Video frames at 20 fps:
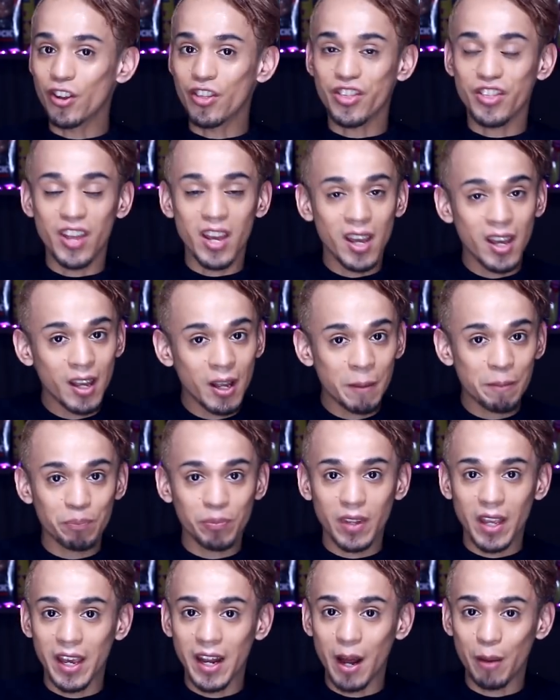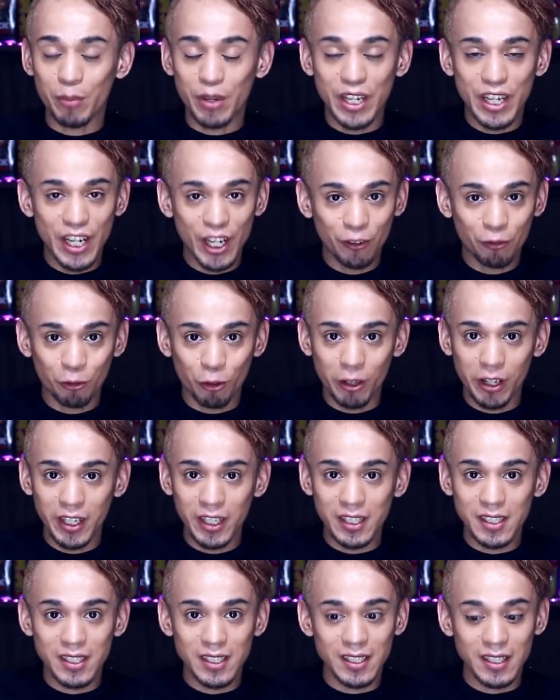thing and I'm here for
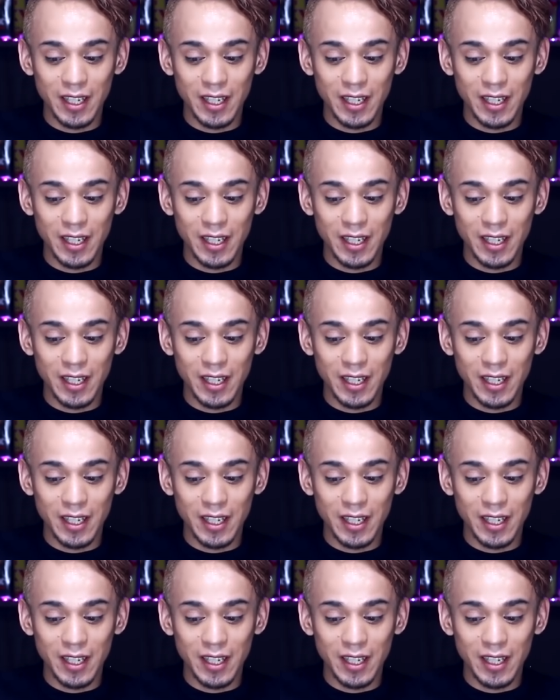it.